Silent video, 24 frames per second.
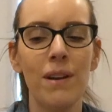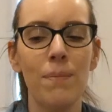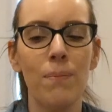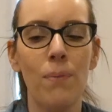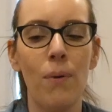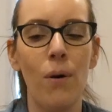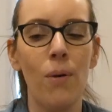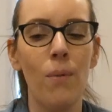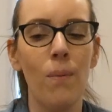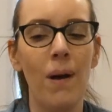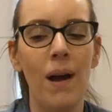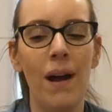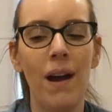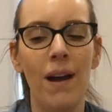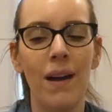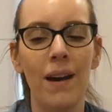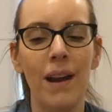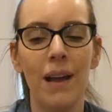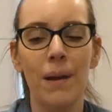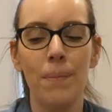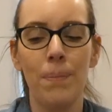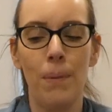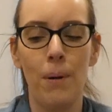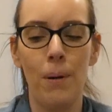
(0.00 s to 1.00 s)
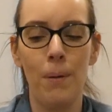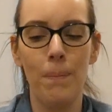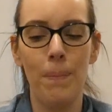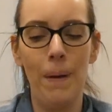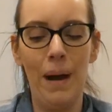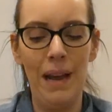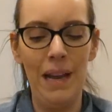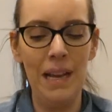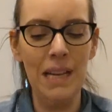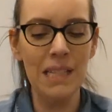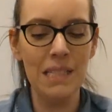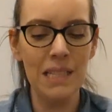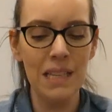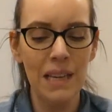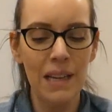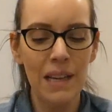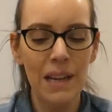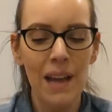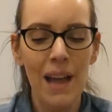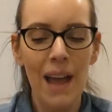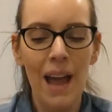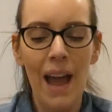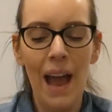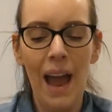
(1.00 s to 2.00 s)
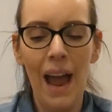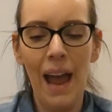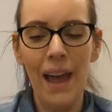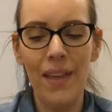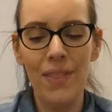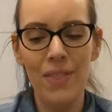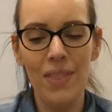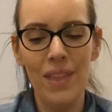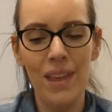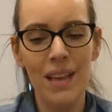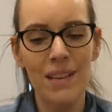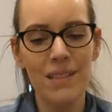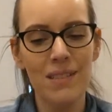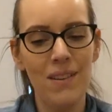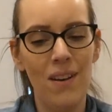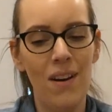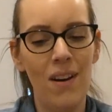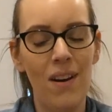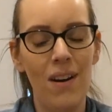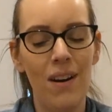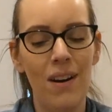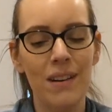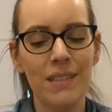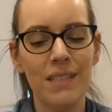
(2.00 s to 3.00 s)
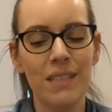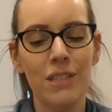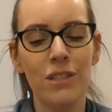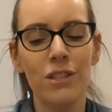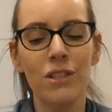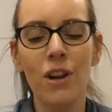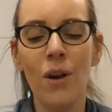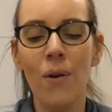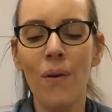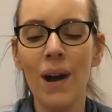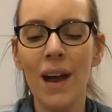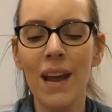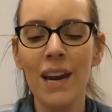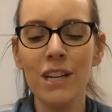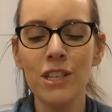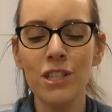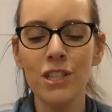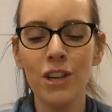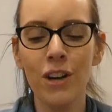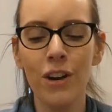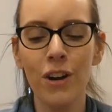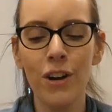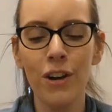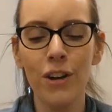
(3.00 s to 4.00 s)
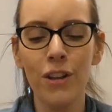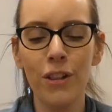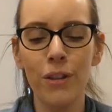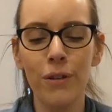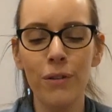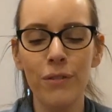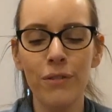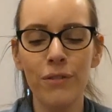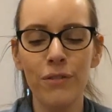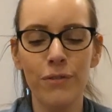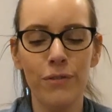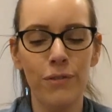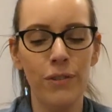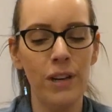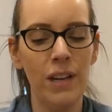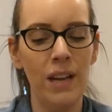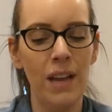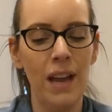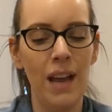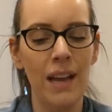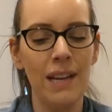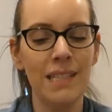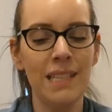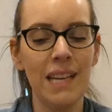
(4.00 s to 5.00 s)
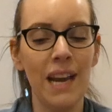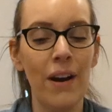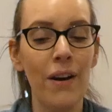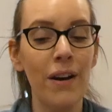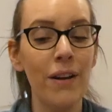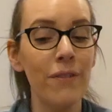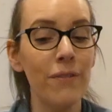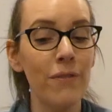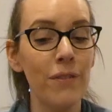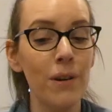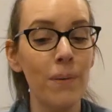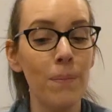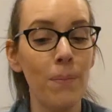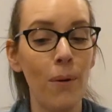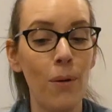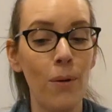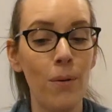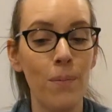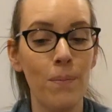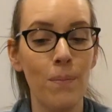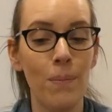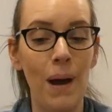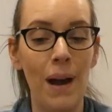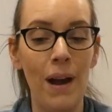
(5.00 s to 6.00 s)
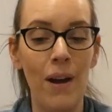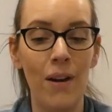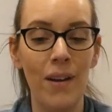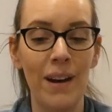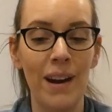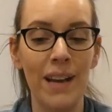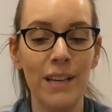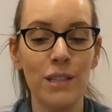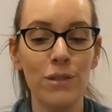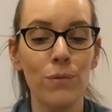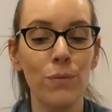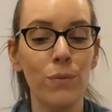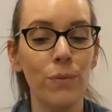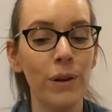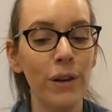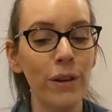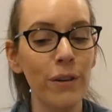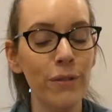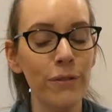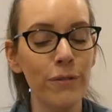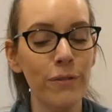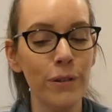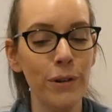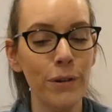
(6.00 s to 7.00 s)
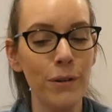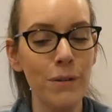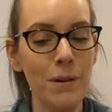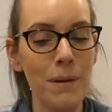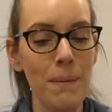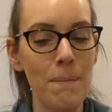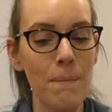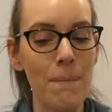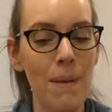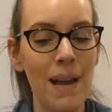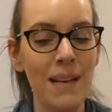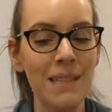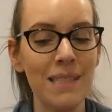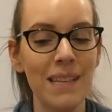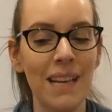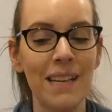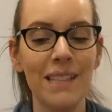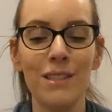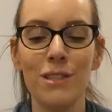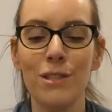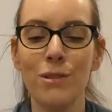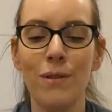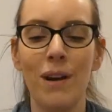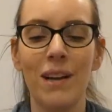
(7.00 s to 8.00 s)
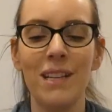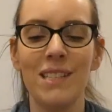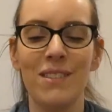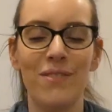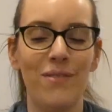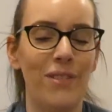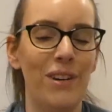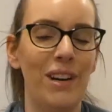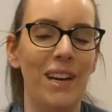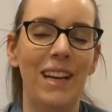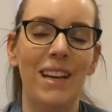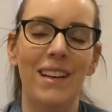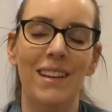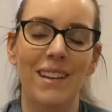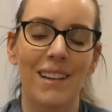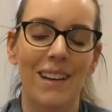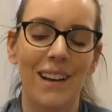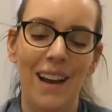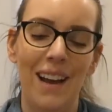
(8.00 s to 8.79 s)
probiotic per bite. And these are, it says no added sugar, gluten-free, dairy-free probiotics, real fruit, mess and stress-free.